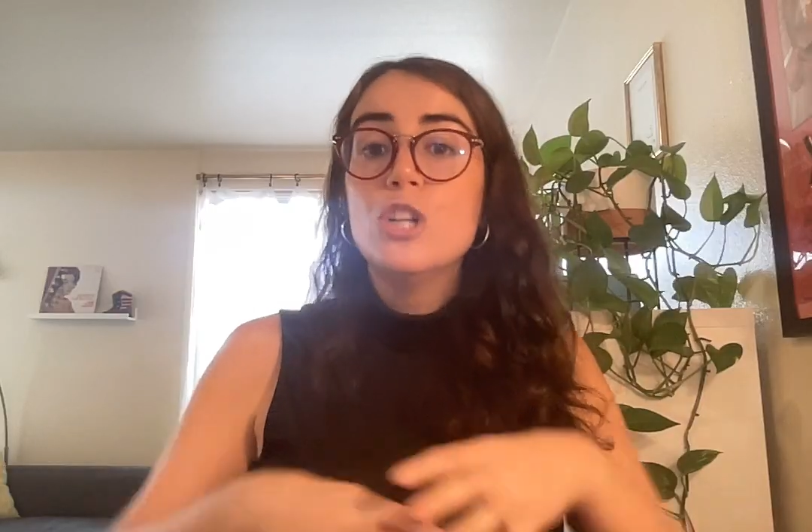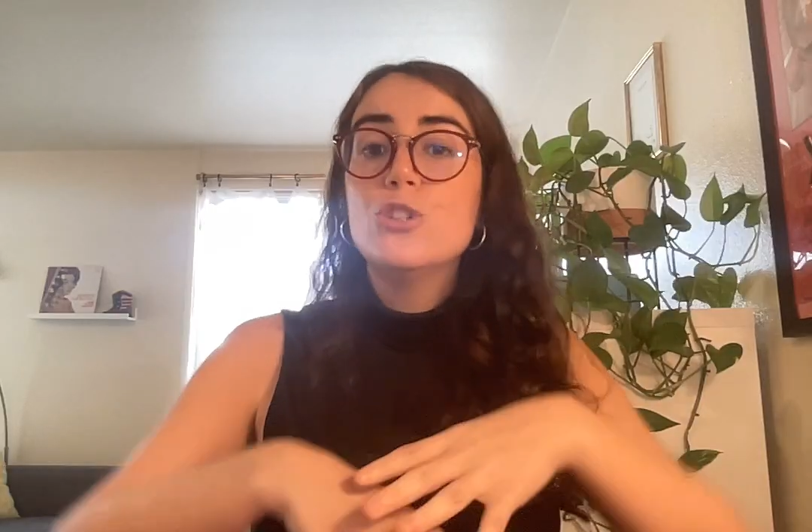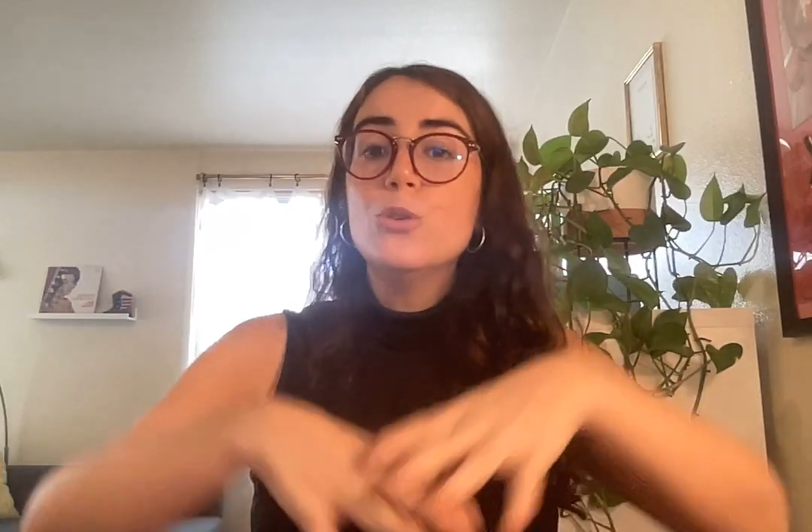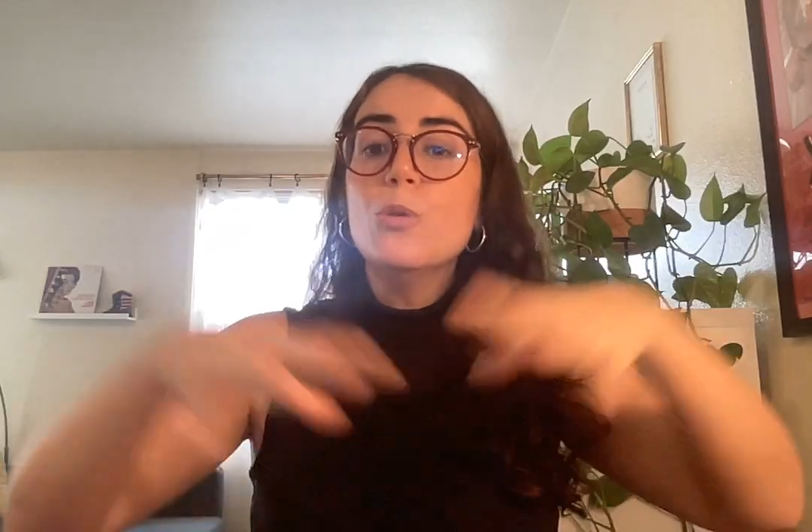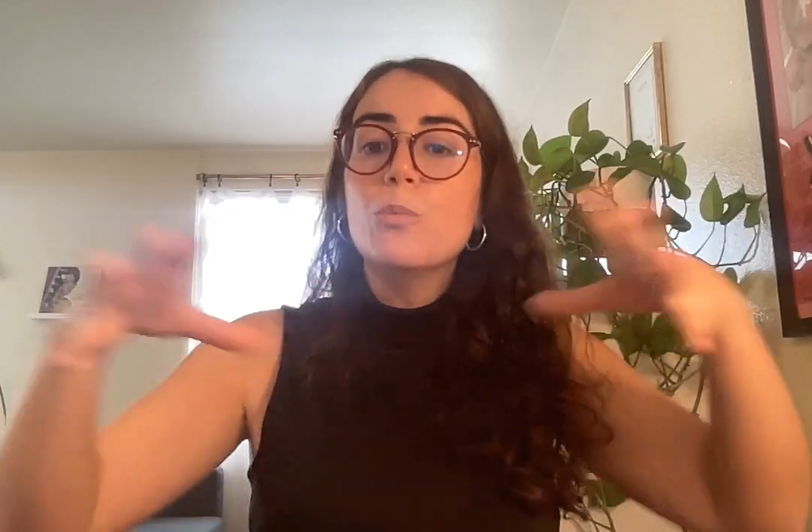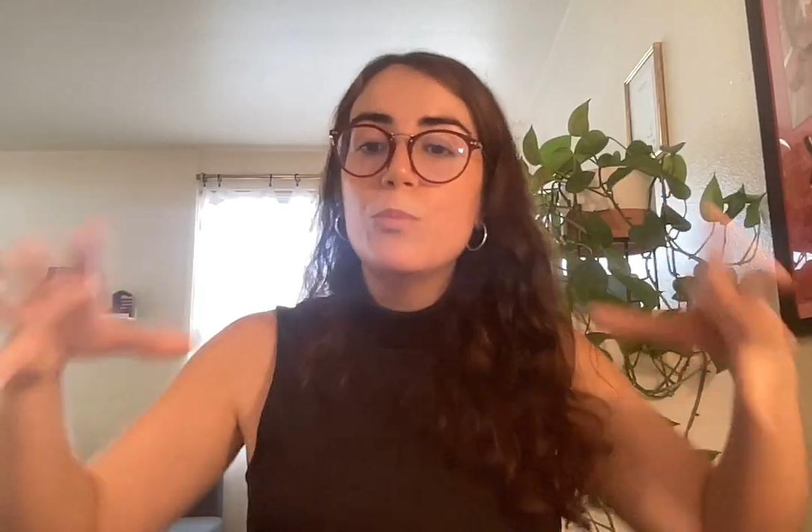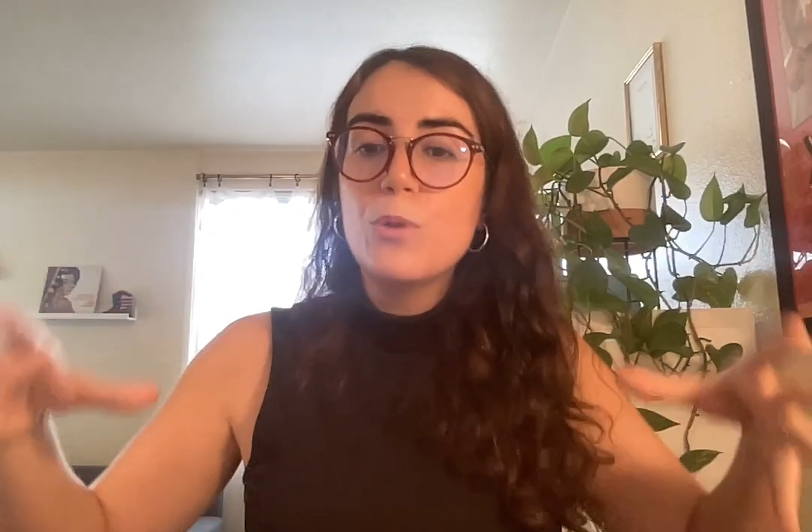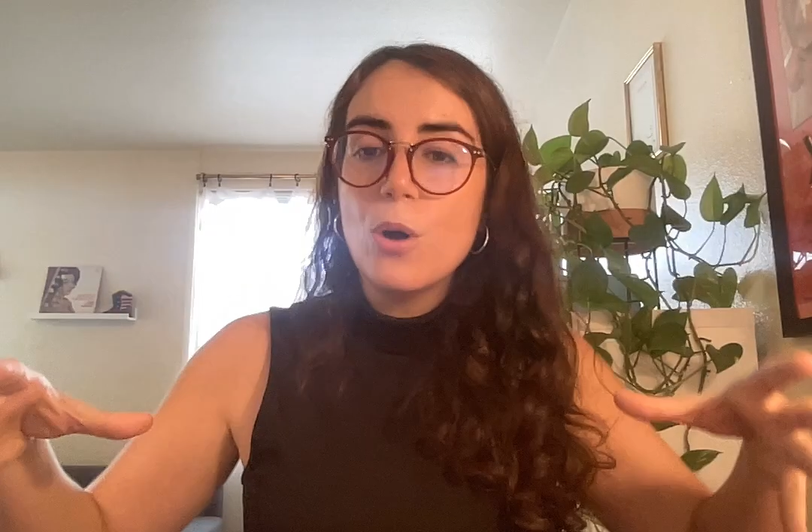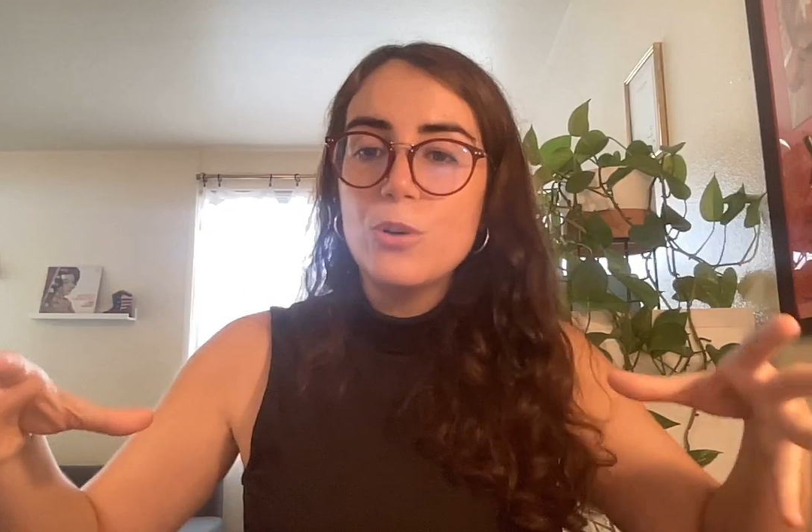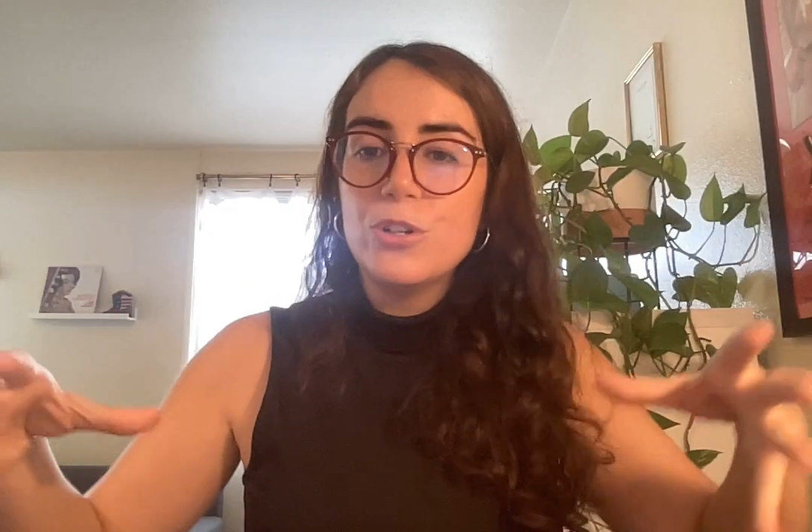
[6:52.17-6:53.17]
to
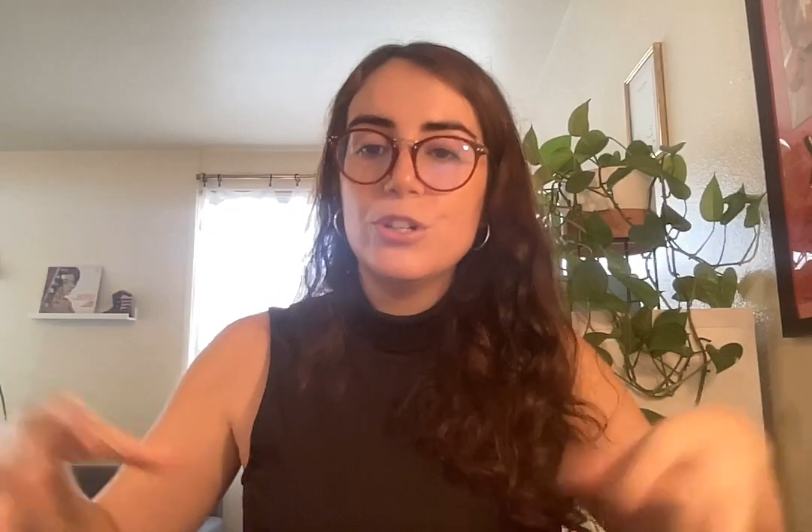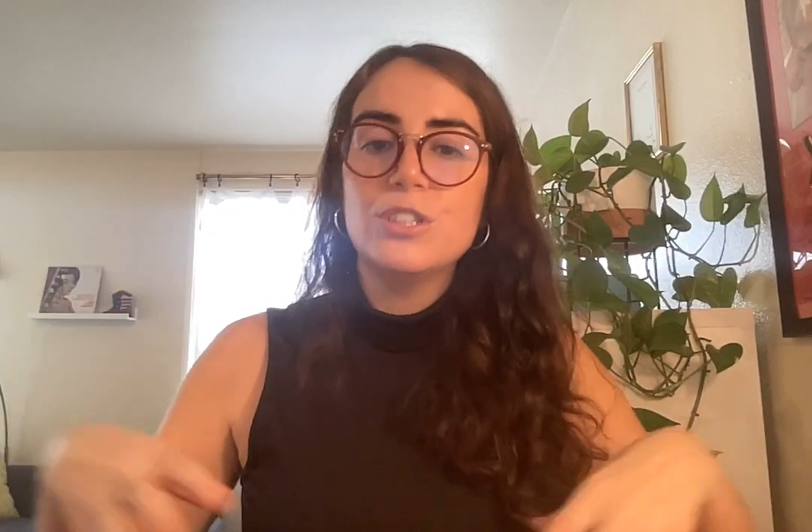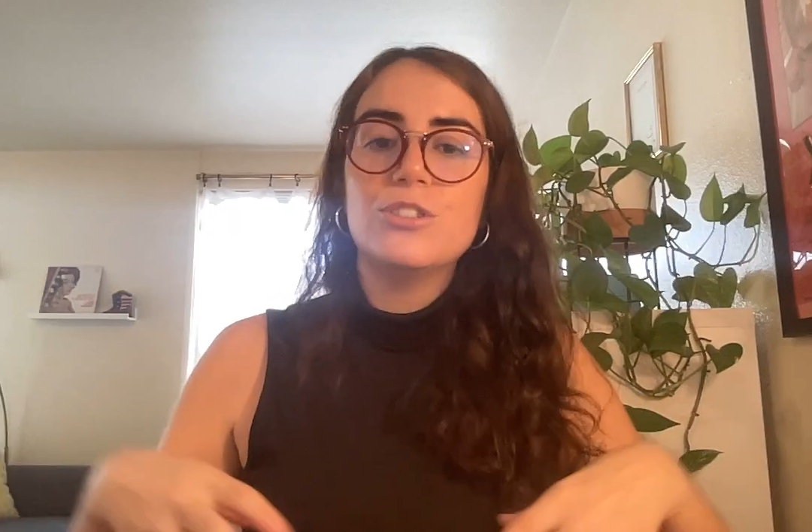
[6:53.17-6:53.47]
broader